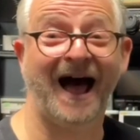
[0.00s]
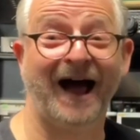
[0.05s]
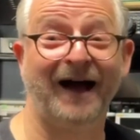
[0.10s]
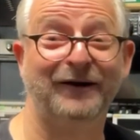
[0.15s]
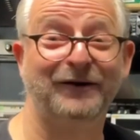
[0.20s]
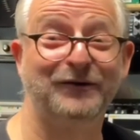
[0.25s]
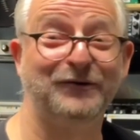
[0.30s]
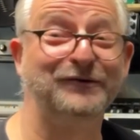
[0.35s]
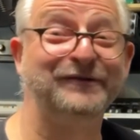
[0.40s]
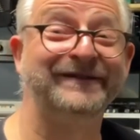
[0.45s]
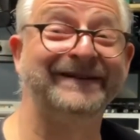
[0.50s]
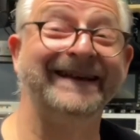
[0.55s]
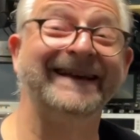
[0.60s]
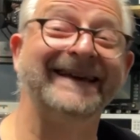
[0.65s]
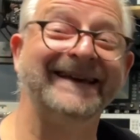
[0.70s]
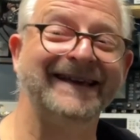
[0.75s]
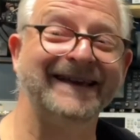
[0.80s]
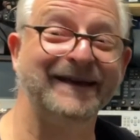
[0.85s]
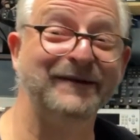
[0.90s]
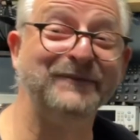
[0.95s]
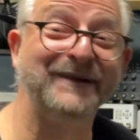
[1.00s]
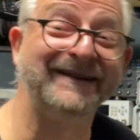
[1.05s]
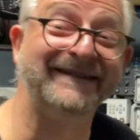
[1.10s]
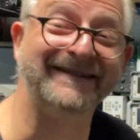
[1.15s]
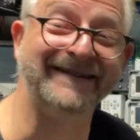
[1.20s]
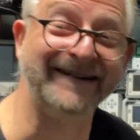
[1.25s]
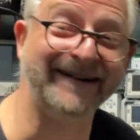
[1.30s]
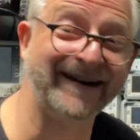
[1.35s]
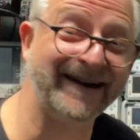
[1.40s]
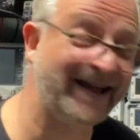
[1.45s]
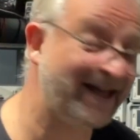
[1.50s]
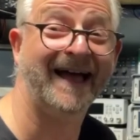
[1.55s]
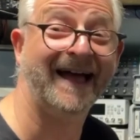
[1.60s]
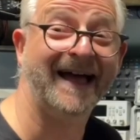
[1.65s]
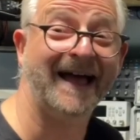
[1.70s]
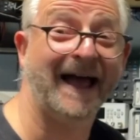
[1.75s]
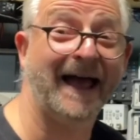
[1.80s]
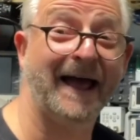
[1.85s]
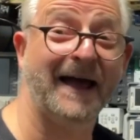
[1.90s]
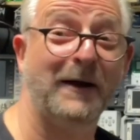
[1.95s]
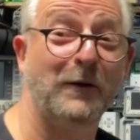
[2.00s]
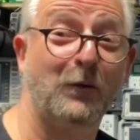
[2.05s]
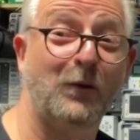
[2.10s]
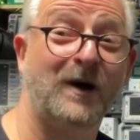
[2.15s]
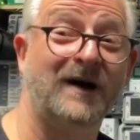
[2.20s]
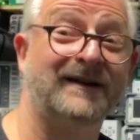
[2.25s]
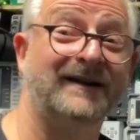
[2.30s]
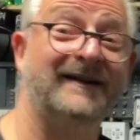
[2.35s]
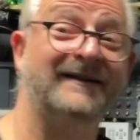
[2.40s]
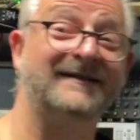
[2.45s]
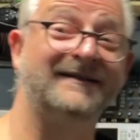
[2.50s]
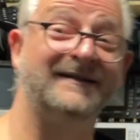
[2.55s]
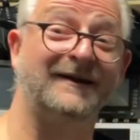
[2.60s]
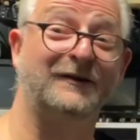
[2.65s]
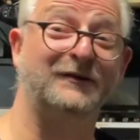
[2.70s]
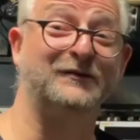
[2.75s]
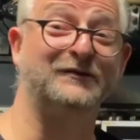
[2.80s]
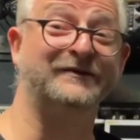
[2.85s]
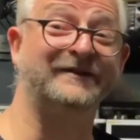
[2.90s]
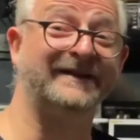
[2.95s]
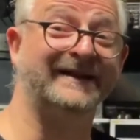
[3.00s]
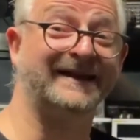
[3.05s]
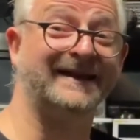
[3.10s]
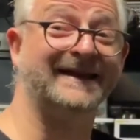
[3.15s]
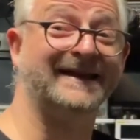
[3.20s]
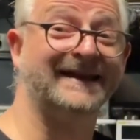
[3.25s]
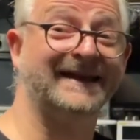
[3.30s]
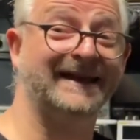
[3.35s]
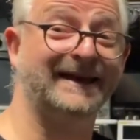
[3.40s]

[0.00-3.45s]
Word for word: acoustic imager. And what is an acoustic